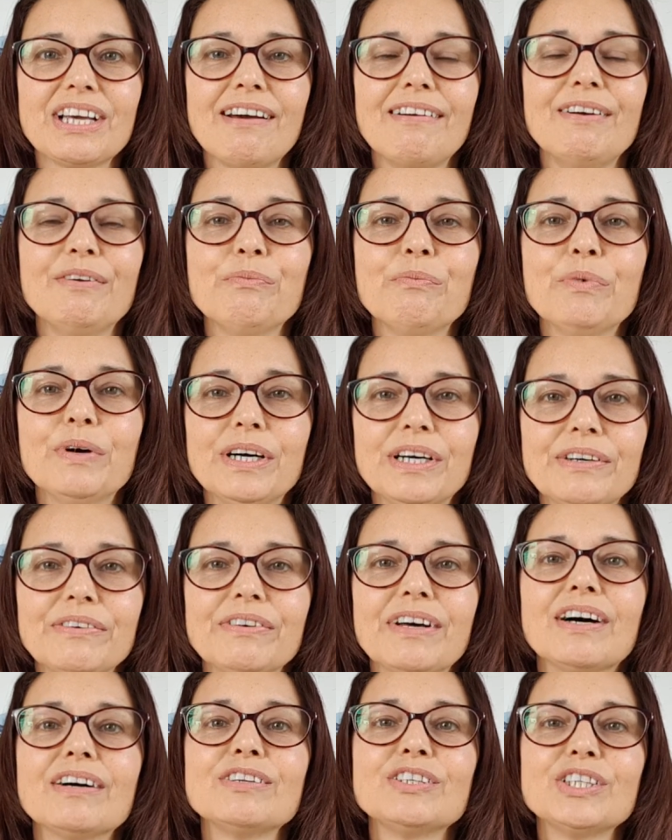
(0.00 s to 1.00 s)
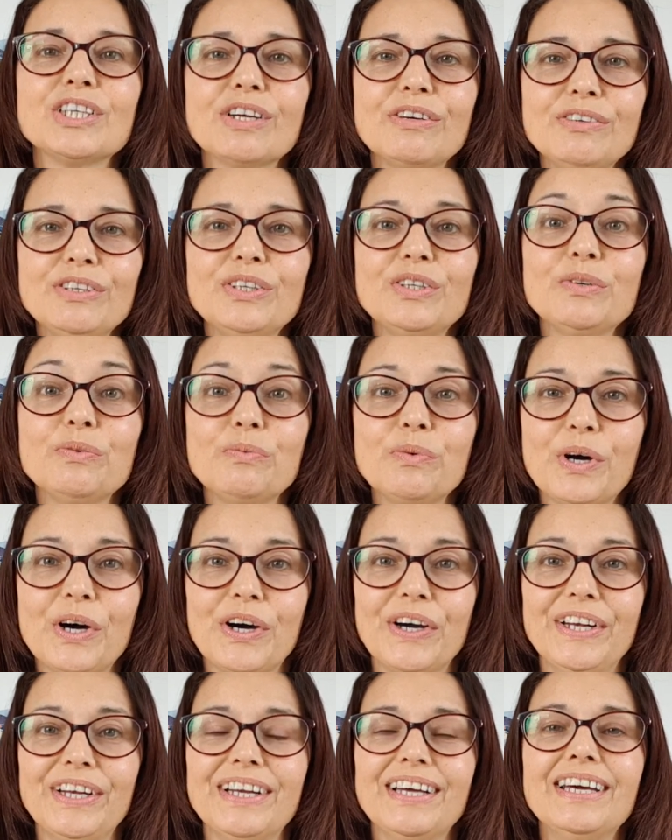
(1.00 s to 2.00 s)
going well. I'll show you the
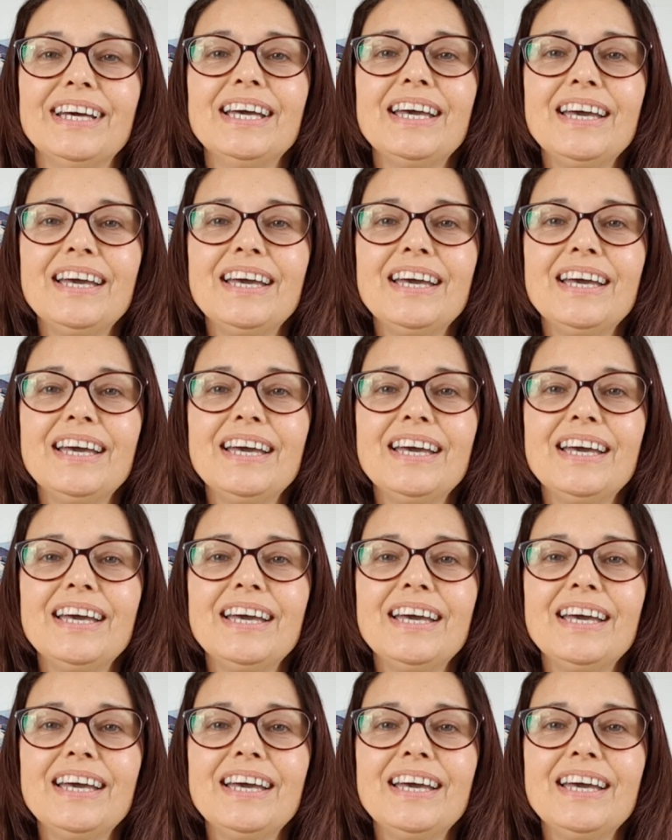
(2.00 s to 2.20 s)
one